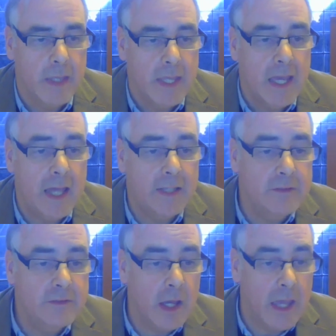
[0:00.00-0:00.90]

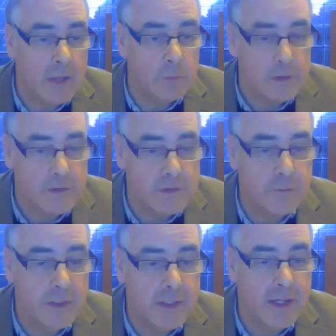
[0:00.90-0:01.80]
Edward is
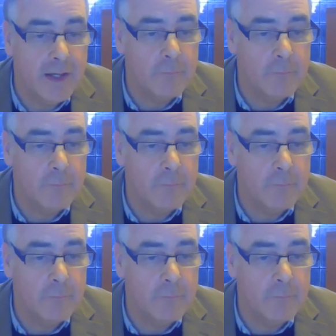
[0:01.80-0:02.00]
the